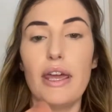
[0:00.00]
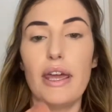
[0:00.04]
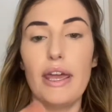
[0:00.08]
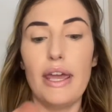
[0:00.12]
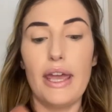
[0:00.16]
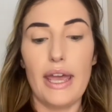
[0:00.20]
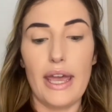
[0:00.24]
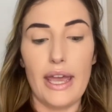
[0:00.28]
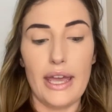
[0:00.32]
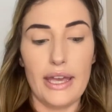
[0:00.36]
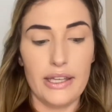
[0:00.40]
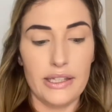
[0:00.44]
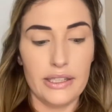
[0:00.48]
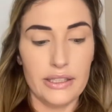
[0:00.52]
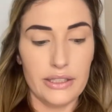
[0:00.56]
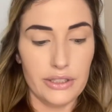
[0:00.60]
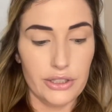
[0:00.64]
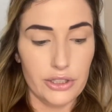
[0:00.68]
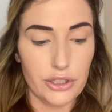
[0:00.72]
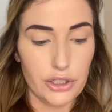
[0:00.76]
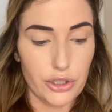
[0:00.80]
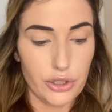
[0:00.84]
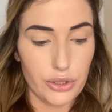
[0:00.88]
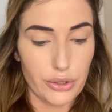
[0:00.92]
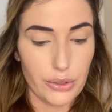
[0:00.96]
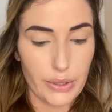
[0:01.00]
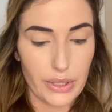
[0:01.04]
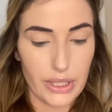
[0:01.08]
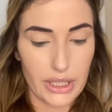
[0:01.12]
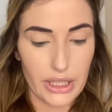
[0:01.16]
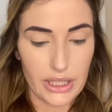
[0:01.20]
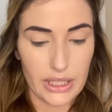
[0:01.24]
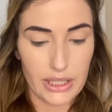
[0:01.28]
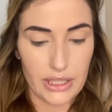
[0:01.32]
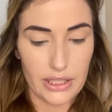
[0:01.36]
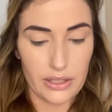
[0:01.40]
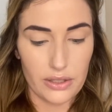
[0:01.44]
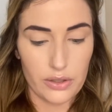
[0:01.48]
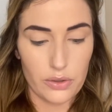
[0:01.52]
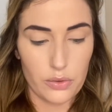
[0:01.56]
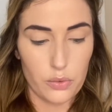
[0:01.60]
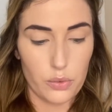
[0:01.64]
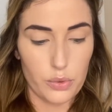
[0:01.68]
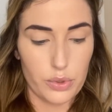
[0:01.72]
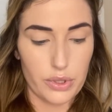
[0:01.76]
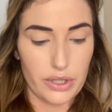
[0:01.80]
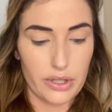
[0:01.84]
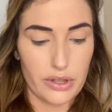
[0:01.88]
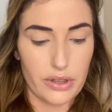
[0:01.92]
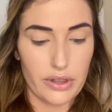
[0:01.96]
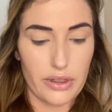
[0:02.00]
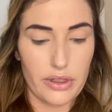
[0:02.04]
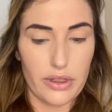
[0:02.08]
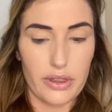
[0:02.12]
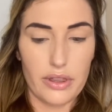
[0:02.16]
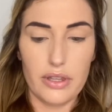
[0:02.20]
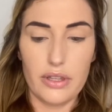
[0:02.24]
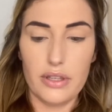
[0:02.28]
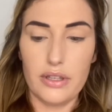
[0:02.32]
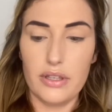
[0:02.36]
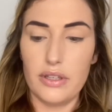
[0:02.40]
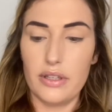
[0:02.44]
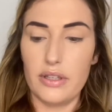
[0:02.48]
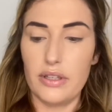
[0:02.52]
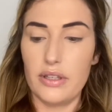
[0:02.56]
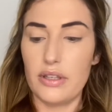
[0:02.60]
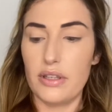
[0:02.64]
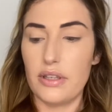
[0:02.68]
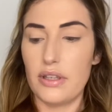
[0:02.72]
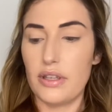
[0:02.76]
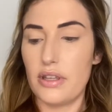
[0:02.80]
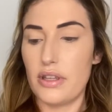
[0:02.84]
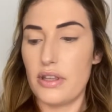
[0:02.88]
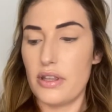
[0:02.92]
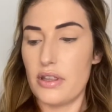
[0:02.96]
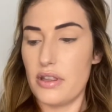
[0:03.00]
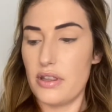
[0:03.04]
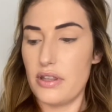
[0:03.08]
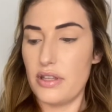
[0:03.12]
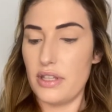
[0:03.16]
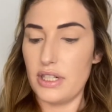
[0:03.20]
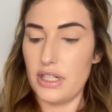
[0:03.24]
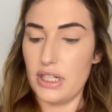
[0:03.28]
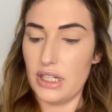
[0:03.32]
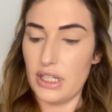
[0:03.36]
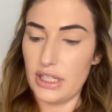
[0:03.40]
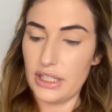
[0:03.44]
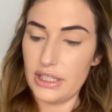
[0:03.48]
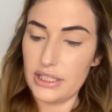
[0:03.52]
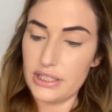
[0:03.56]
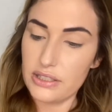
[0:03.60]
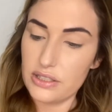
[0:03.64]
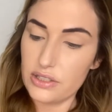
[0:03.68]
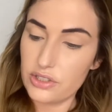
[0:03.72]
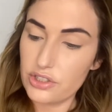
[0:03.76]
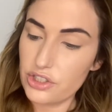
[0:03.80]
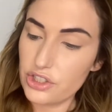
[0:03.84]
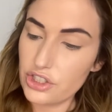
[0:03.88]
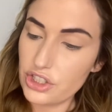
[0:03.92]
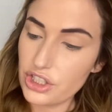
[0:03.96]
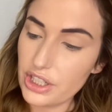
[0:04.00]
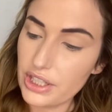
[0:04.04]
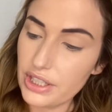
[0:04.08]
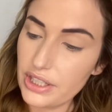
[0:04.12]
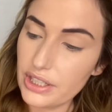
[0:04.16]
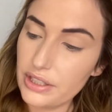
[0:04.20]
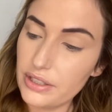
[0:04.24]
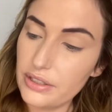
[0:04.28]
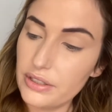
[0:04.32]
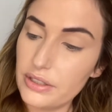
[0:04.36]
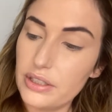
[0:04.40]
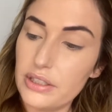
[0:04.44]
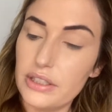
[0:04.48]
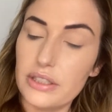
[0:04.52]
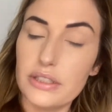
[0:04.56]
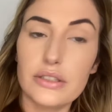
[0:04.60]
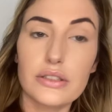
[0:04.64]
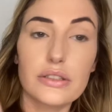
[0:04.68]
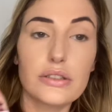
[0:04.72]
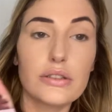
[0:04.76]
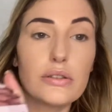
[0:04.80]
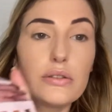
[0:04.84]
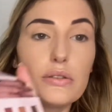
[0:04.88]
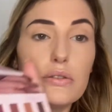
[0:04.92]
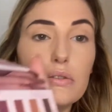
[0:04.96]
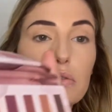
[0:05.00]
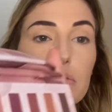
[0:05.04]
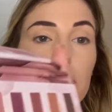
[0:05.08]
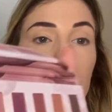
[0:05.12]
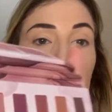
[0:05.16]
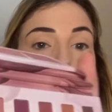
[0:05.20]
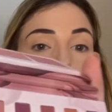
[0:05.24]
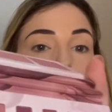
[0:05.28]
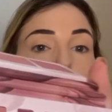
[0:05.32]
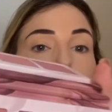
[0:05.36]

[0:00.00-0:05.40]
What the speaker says: And go in with the lighter shade. It's called